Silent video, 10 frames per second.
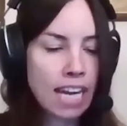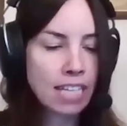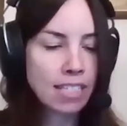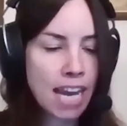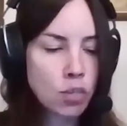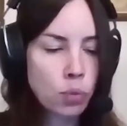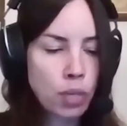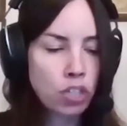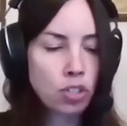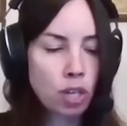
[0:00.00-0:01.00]
in the United States
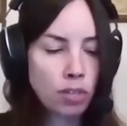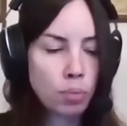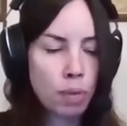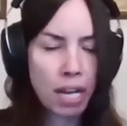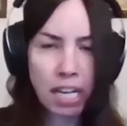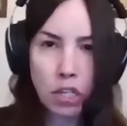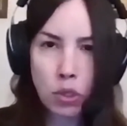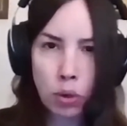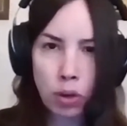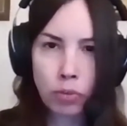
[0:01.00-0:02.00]
we just shovel money
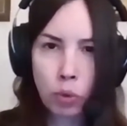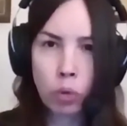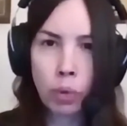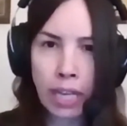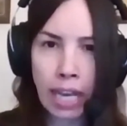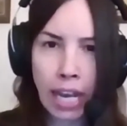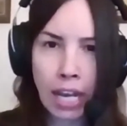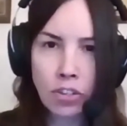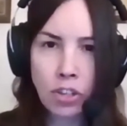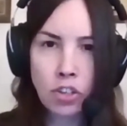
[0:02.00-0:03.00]
into our
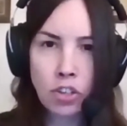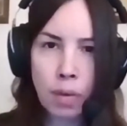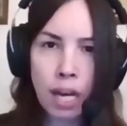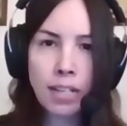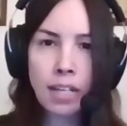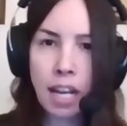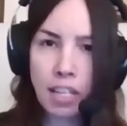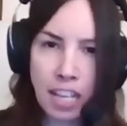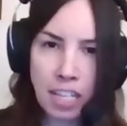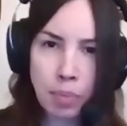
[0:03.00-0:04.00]
401ks and just
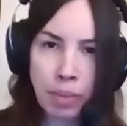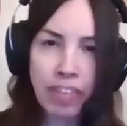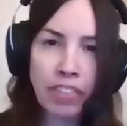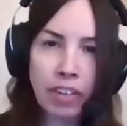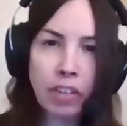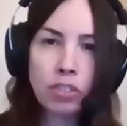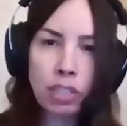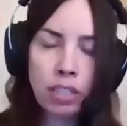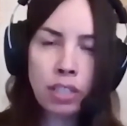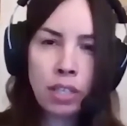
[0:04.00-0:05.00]
monetize the S and P
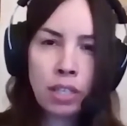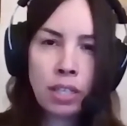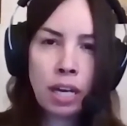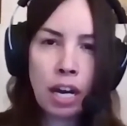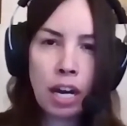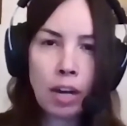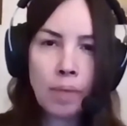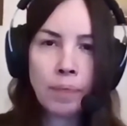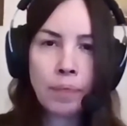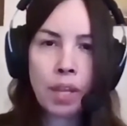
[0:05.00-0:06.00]
500 um,